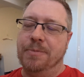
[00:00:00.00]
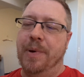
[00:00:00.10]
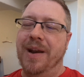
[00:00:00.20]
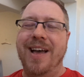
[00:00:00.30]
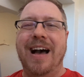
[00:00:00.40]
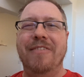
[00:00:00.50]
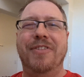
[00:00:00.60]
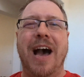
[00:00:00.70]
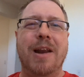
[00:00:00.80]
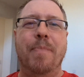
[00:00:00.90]
But I've
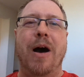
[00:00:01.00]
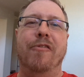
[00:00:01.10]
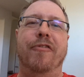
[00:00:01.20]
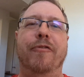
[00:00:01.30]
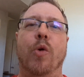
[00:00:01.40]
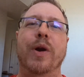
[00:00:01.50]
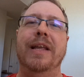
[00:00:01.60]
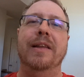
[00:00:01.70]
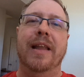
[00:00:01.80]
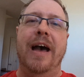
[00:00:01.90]
got about 40
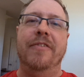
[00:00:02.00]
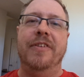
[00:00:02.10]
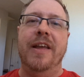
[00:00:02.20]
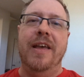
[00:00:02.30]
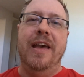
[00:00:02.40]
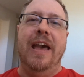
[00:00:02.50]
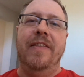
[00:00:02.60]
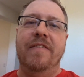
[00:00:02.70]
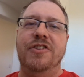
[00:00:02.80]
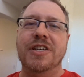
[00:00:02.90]
left, and
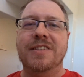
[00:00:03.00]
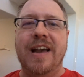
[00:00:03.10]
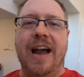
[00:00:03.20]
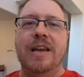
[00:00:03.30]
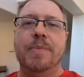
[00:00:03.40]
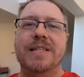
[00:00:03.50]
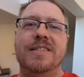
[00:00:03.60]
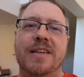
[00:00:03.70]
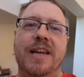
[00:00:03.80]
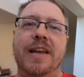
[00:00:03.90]
they've just kind of been
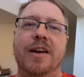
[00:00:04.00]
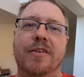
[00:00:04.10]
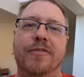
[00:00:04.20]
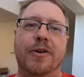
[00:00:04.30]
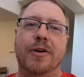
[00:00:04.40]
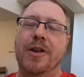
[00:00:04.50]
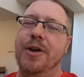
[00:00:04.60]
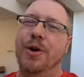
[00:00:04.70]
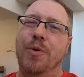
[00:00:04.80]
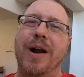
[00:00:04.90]
sitting here for
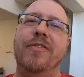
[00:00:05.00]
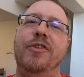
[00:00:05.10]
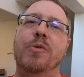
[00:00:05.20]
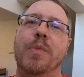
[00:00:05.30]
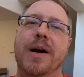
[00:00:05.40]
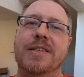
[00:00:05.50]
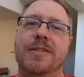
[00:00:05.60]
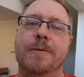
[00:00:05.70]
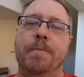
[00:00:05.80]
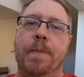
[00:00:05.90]
quite a few months.